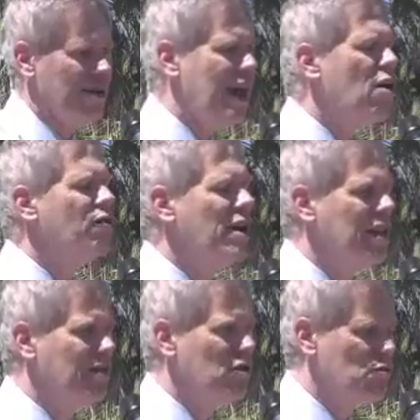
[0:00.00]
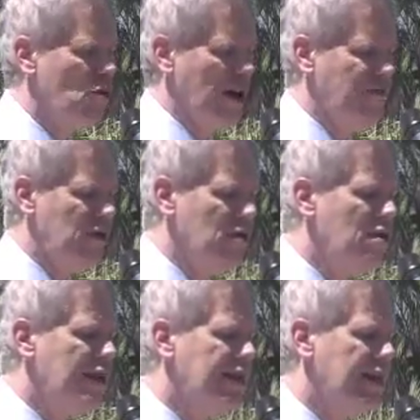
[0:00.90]
countervailing viewpoint. If you
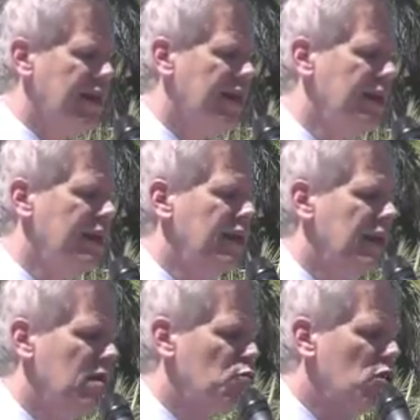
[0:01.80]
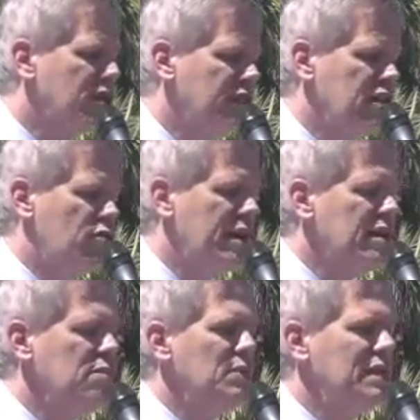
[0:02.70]
look at the books and the
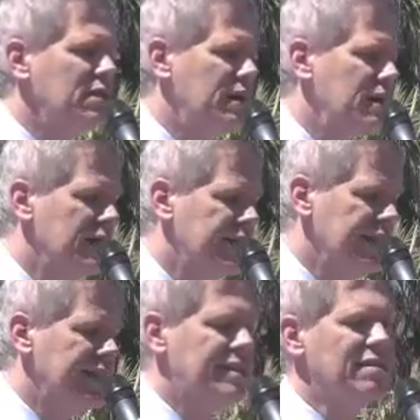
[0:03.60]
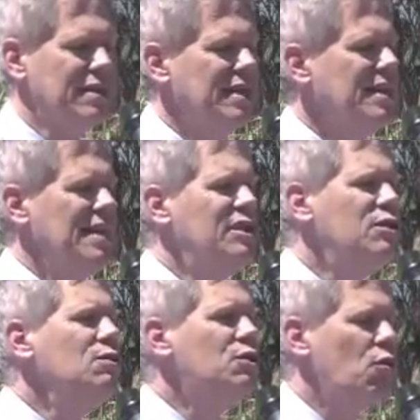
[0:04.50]
curriculum materials, it's
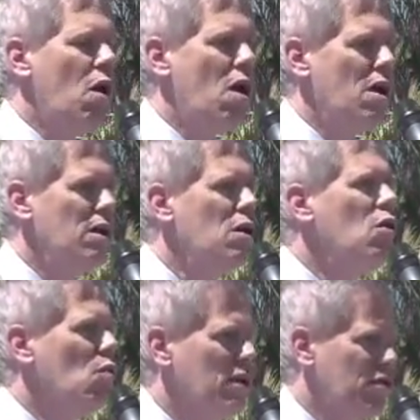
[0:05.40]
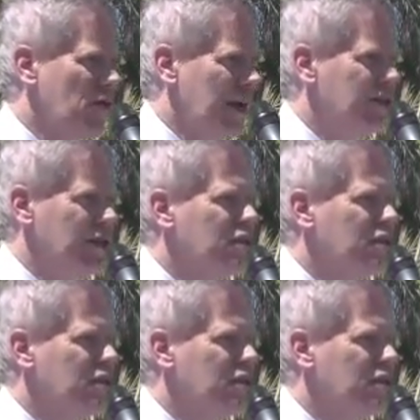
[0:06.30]
too strong one direction.